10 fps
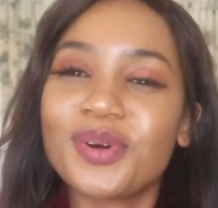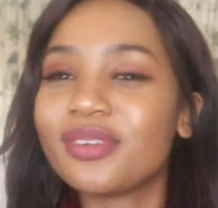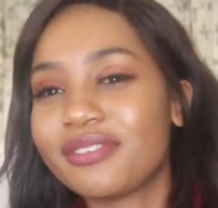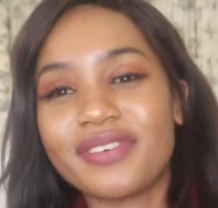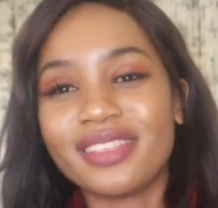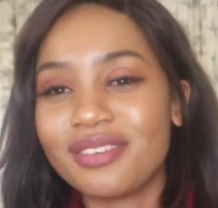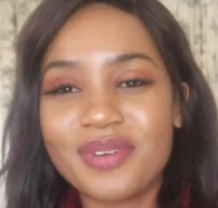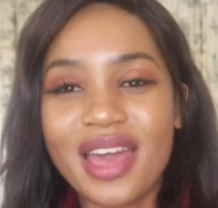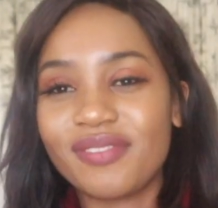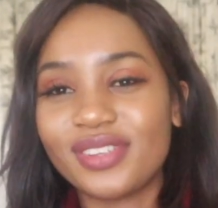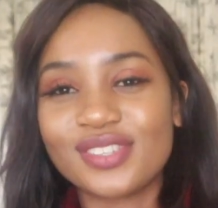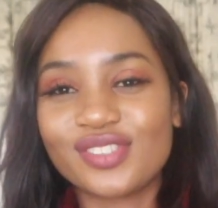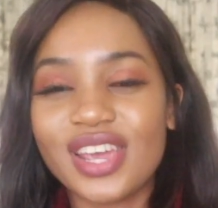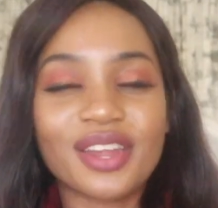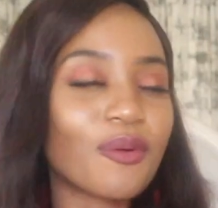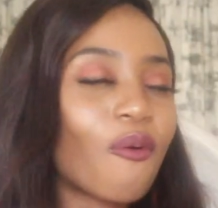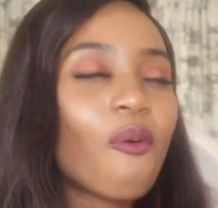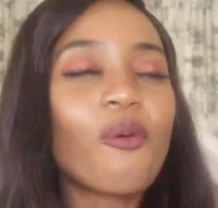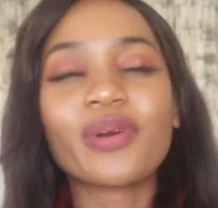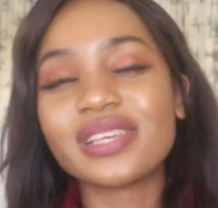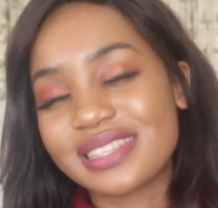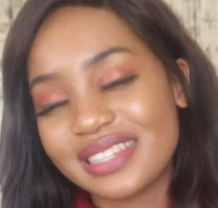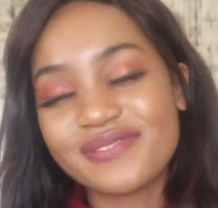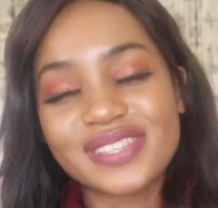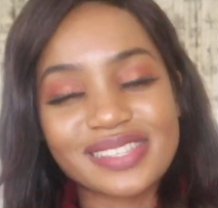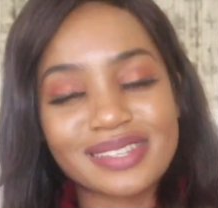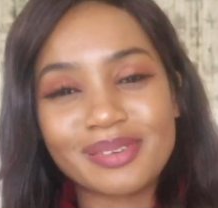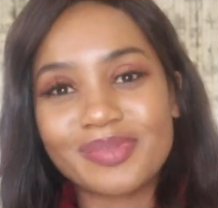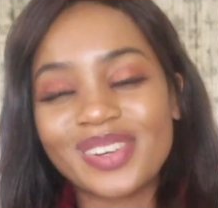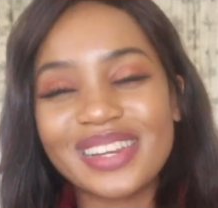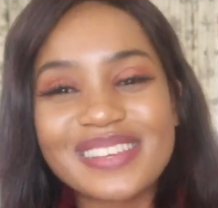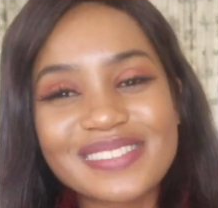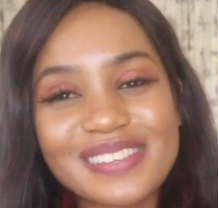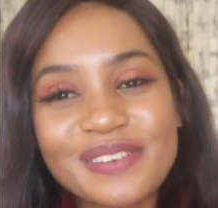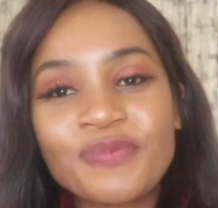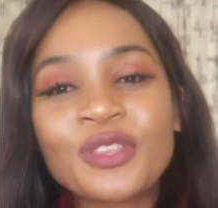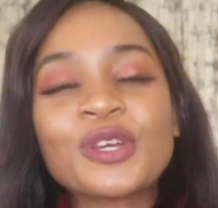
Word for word: all the fun that we have on this channel always leaves us a little bit of lesson